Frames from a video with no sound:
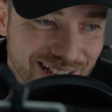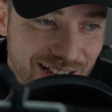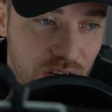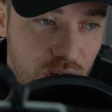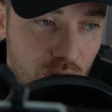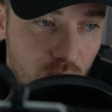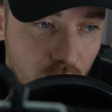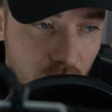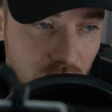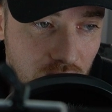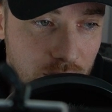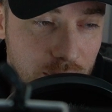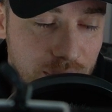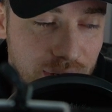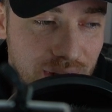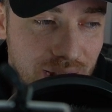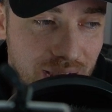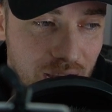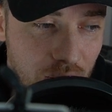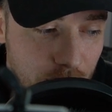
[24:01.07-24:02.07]
Get caught up
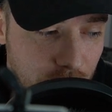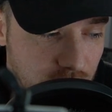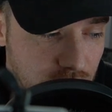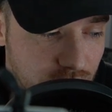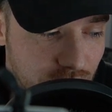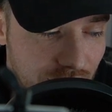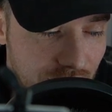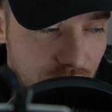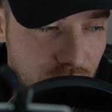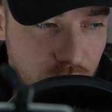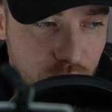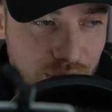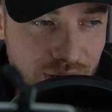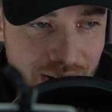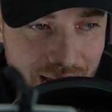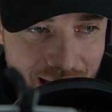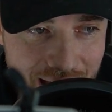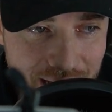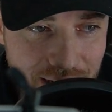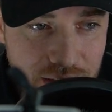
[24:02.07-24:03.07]
in how much value you can
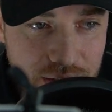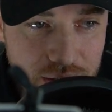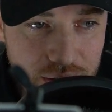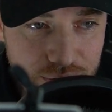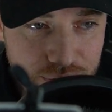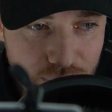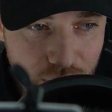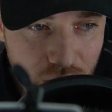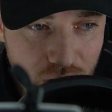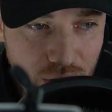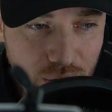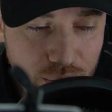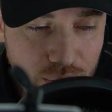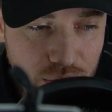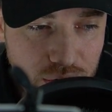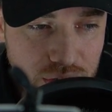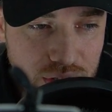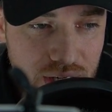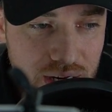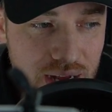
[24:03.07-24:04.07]
add to the
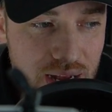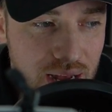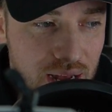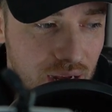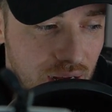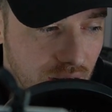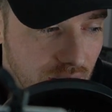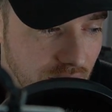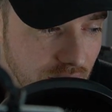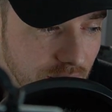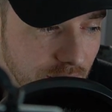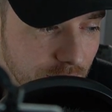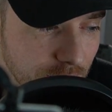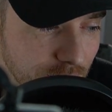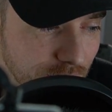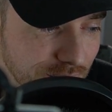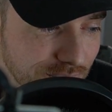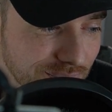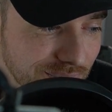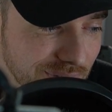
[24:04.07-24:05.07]
followers.
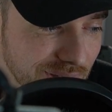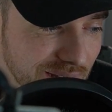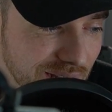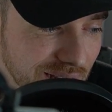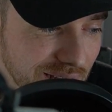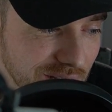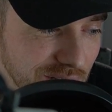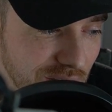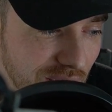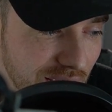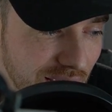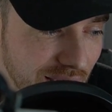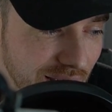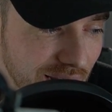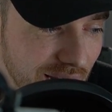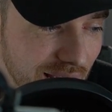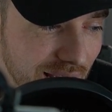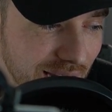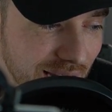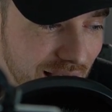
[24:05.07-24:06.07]
And
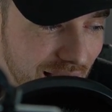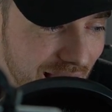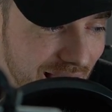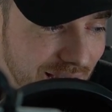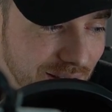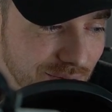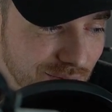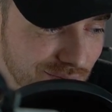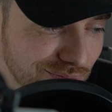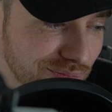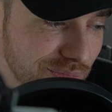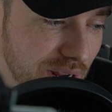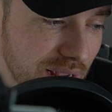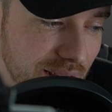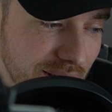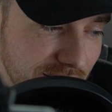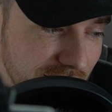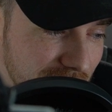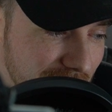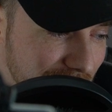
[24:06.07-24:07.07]
I,
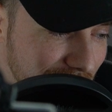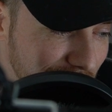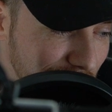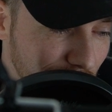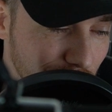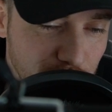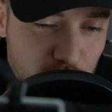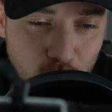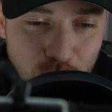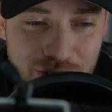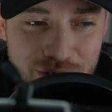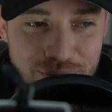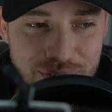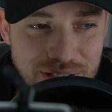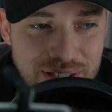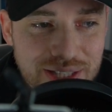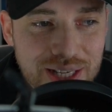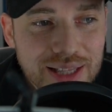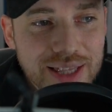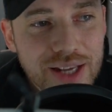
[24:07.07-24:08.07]
you know, don't even
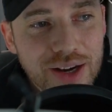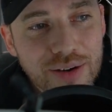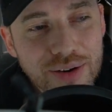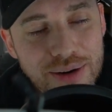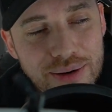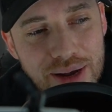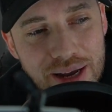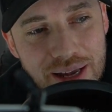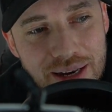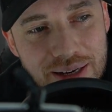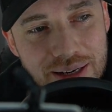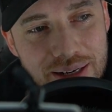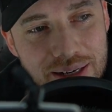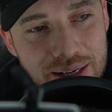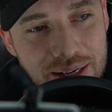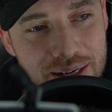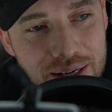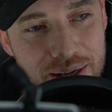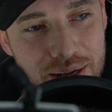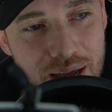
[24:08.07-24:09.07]
sit there and
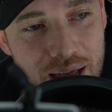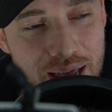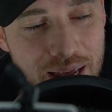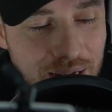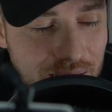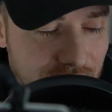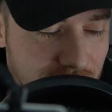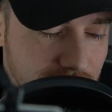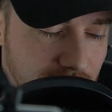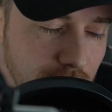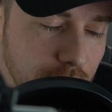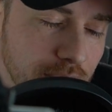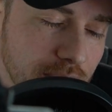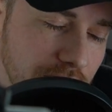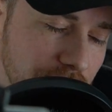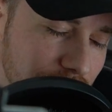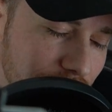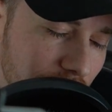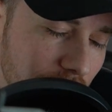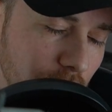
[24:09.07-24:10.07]
hey guys, can you
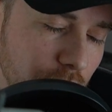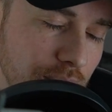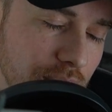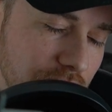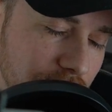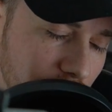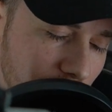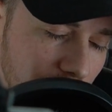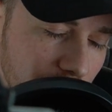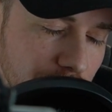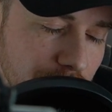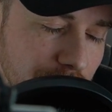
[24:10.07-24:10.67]
please follow, please follow,